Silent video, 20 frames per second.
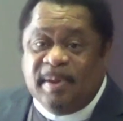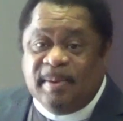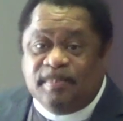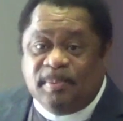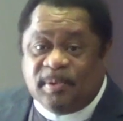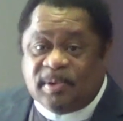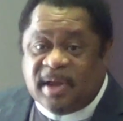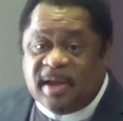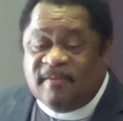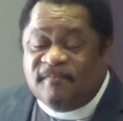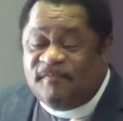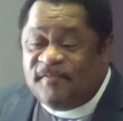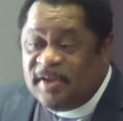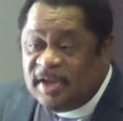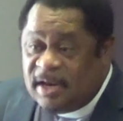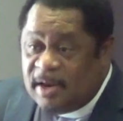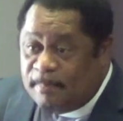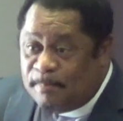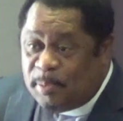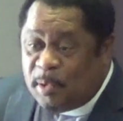People can
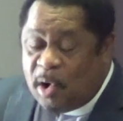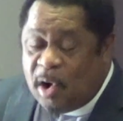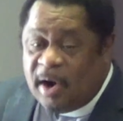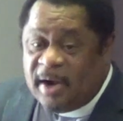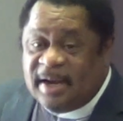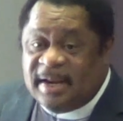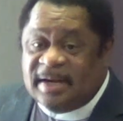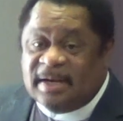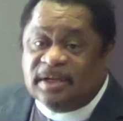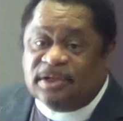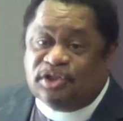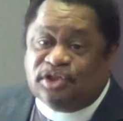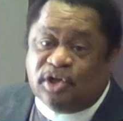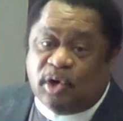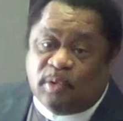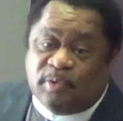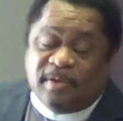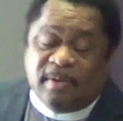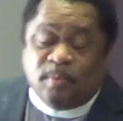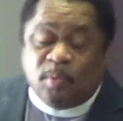feel a part of it,
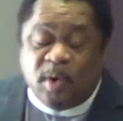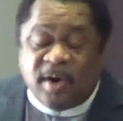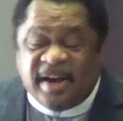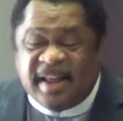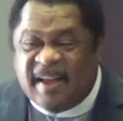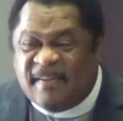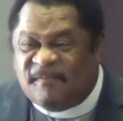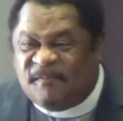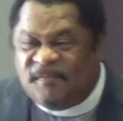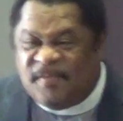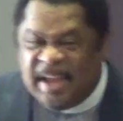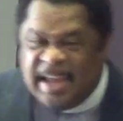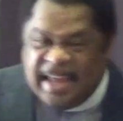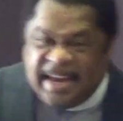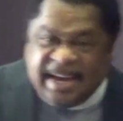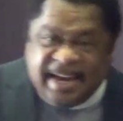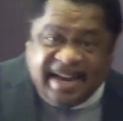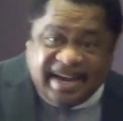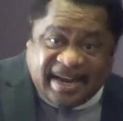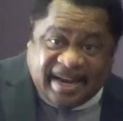show them where they
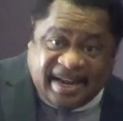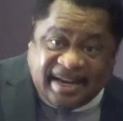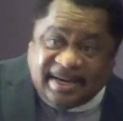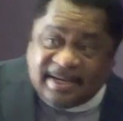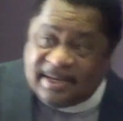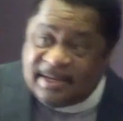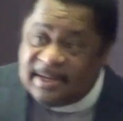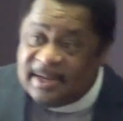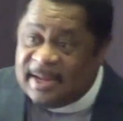fit in it